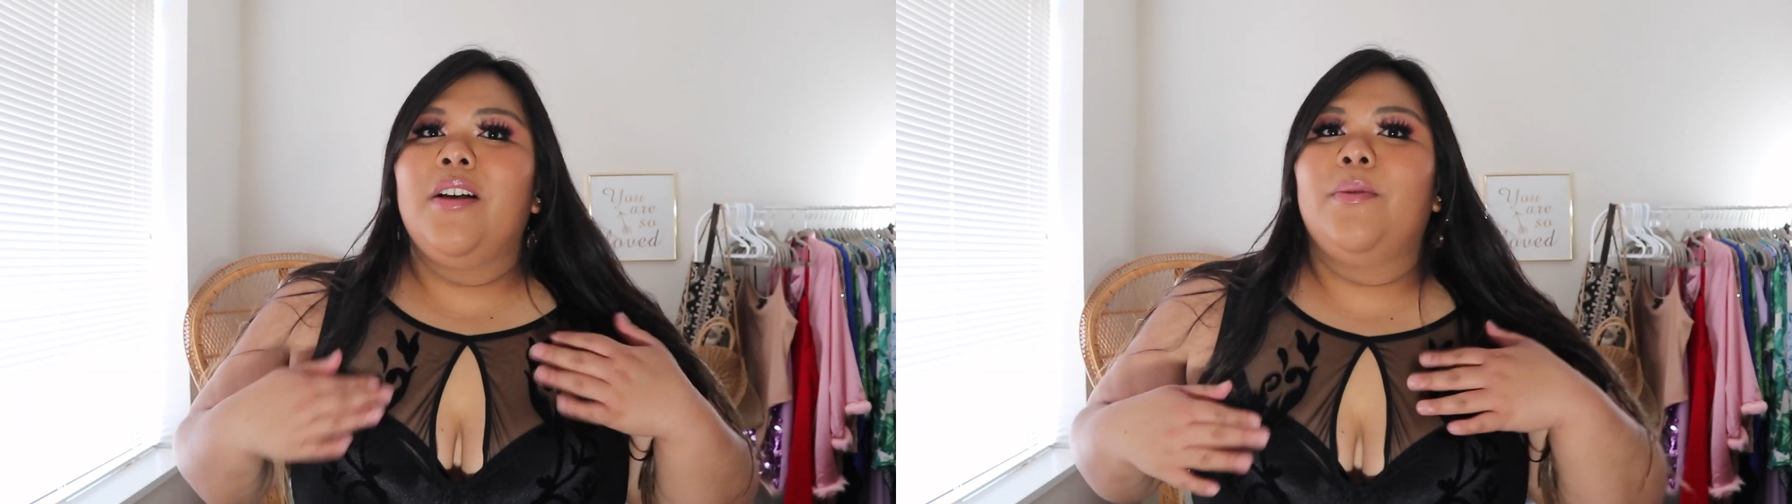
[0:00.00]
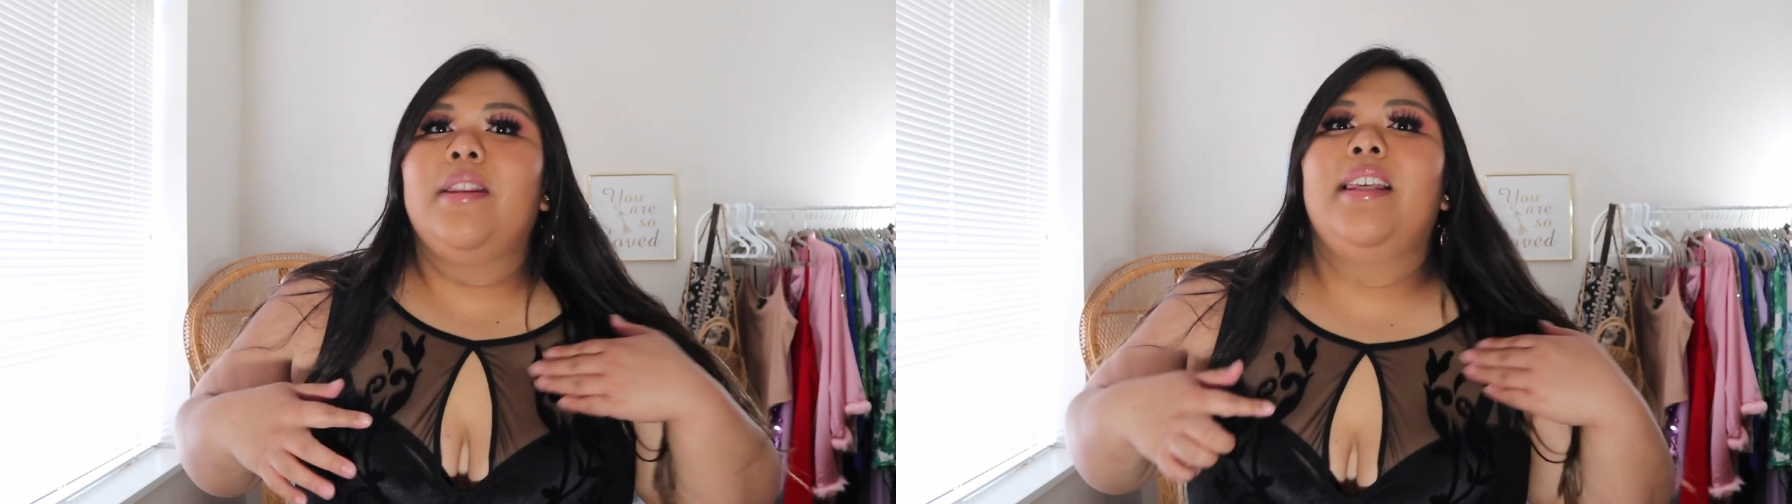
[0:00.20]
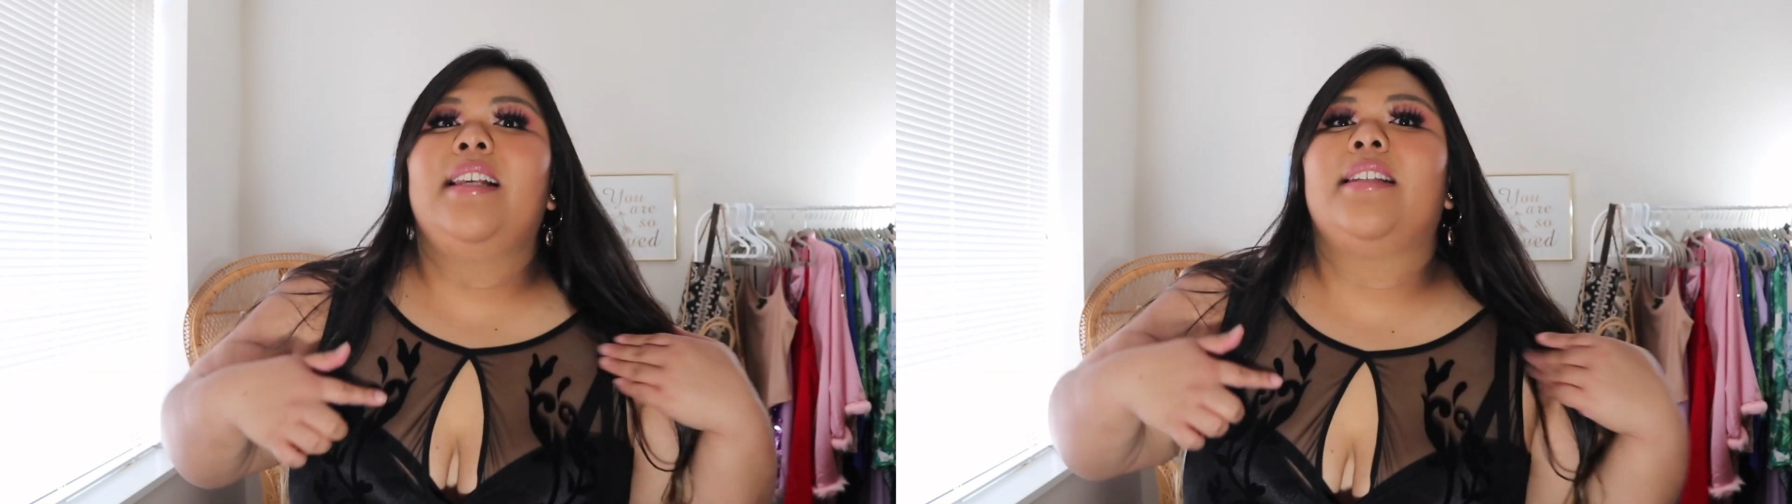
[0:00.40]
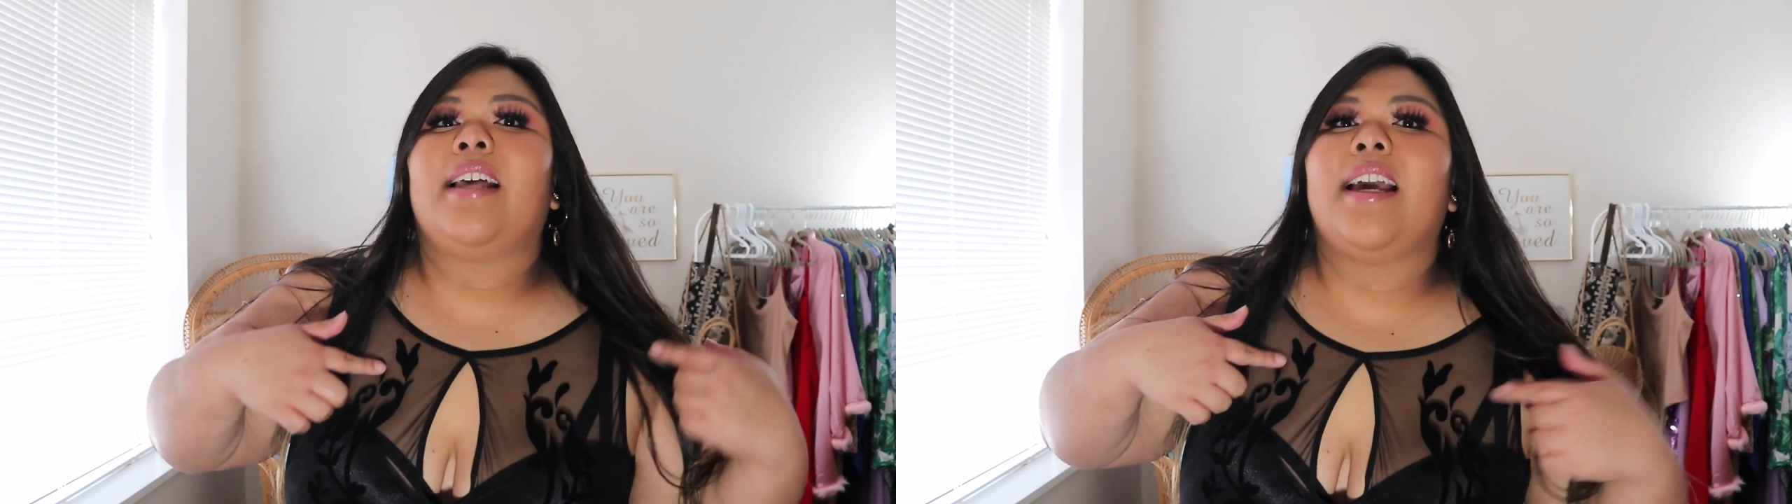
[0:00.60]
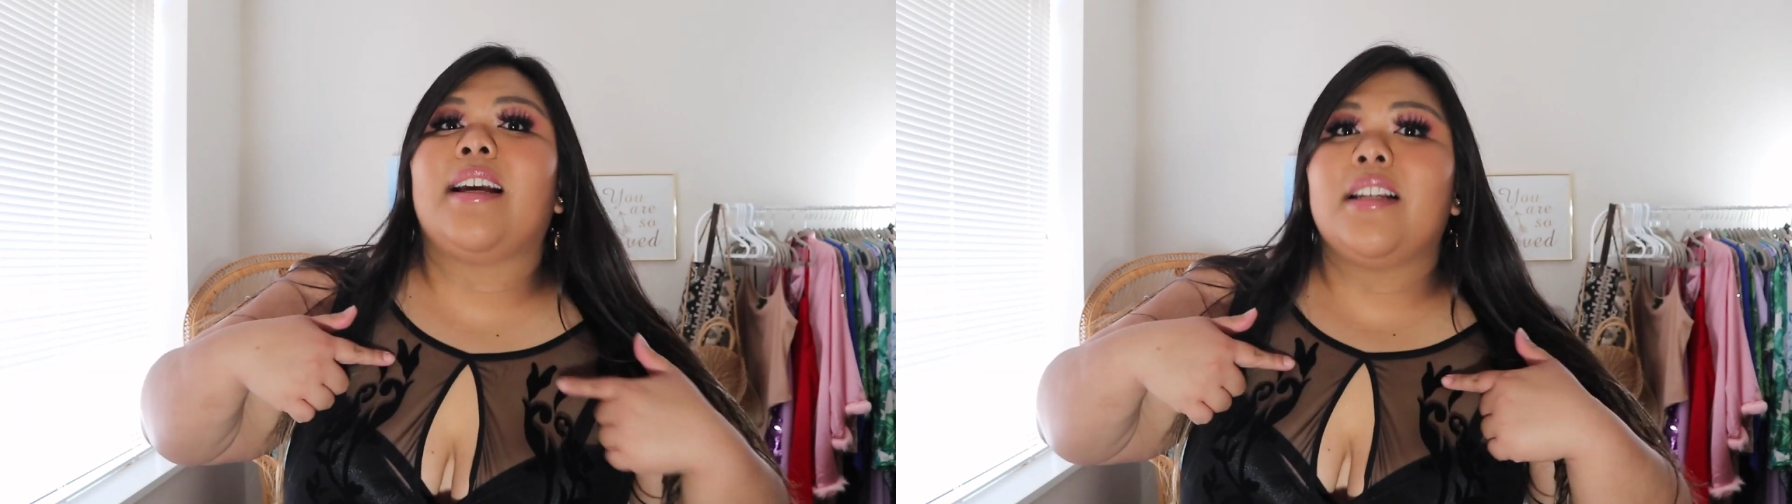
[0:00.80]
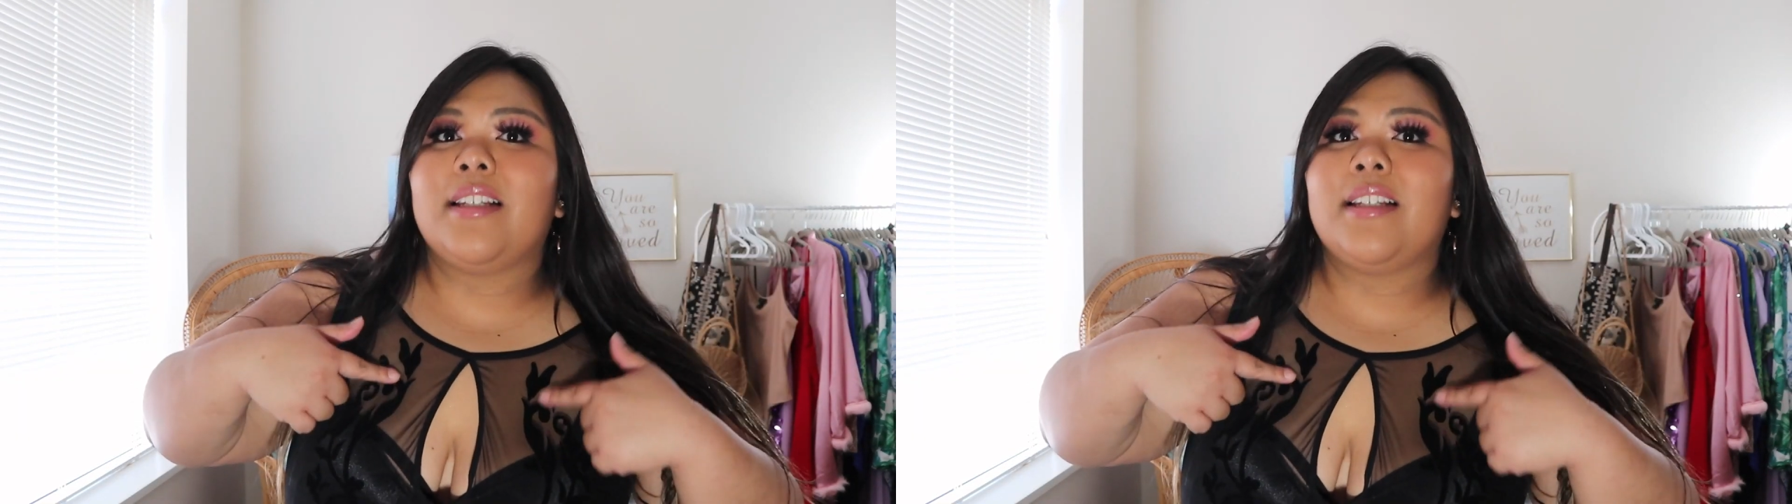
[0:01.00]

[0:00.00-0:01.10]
with these like